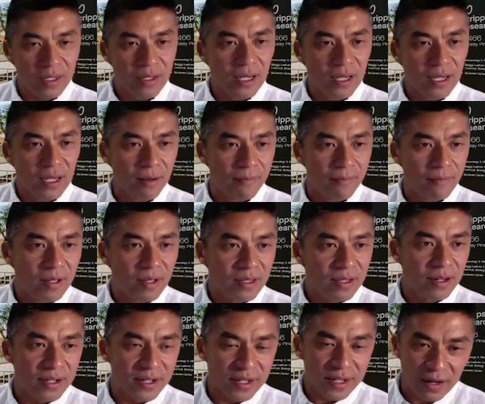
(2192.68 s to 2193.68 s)
Um,
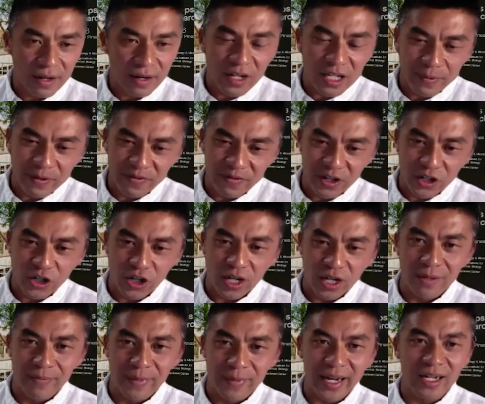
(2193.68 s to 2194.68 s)
the discovery of specific
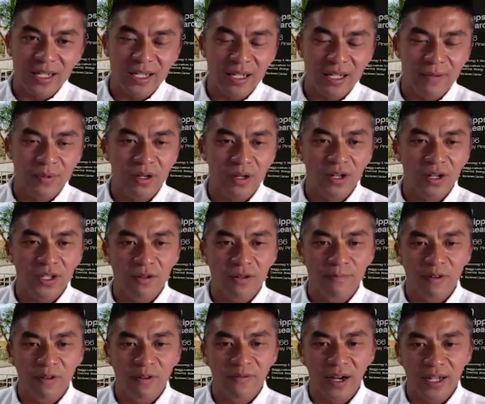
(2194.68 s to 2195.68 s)
genes and mechanisms
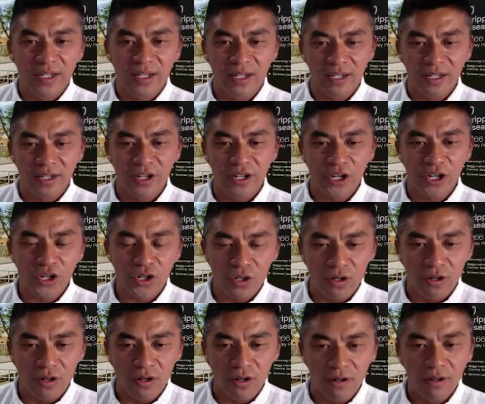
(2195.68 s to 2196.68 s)
also provides us
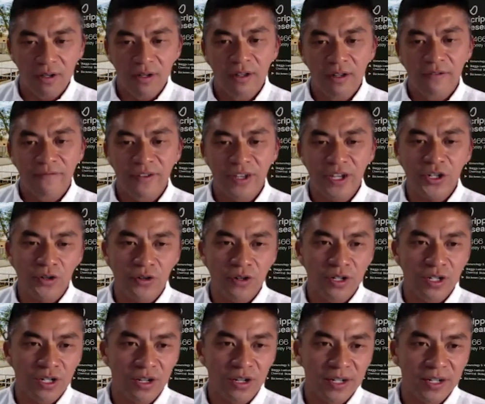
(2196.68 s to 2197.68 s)
additional
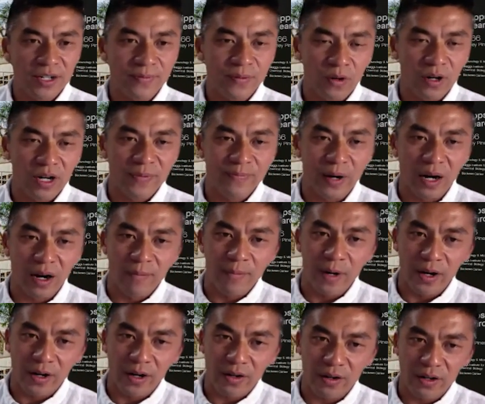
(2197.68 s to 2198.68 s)
features to explore as
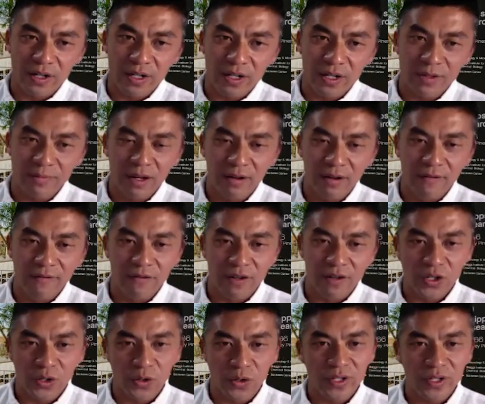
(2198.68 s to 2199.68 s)
biomarkers uh, for
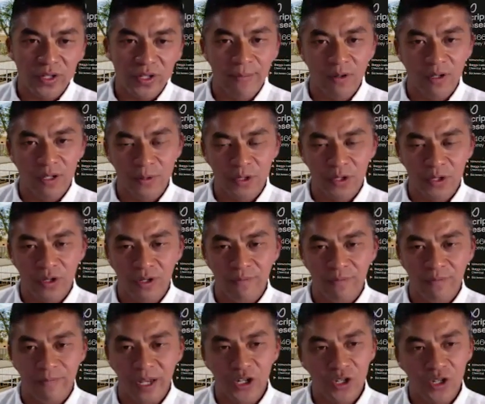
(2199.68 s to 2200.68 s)
stool samples between
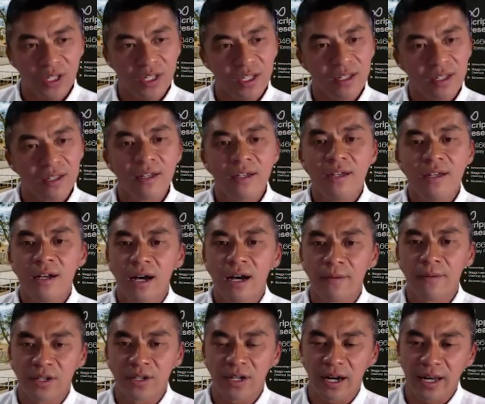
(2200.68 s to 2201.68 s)
patients
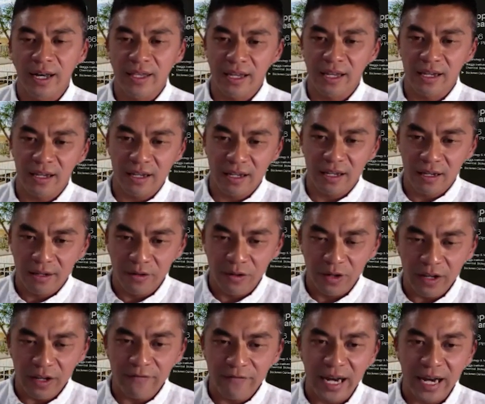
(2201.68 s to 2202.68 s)
um, to highlight
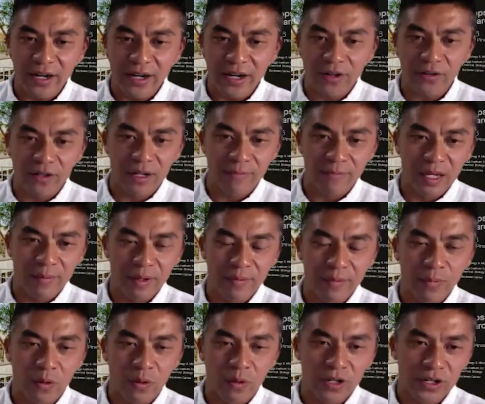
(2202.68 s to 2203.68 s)
unique factors that may be
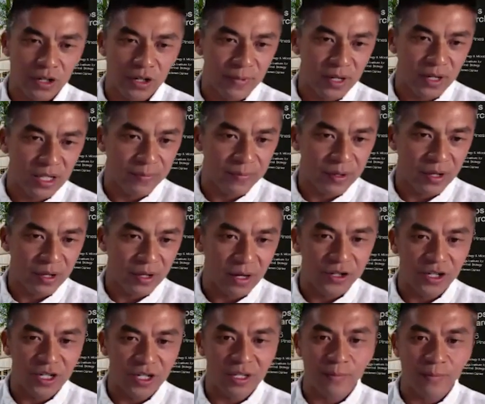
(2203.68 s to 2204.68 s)
important determinants
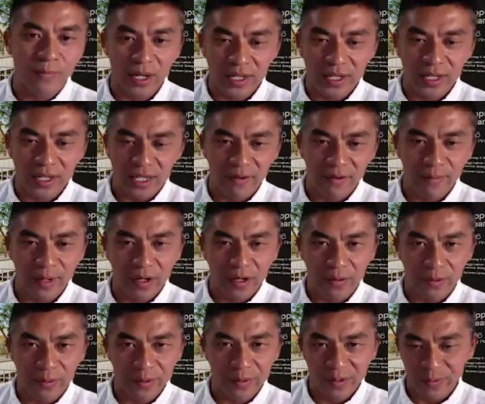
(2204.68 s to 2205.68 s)
beyond just the presence of a
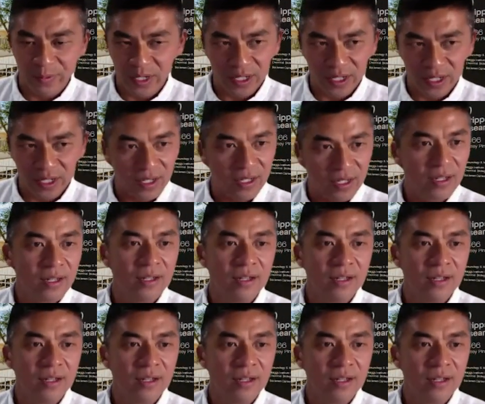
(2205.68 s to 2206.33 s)
microbial species.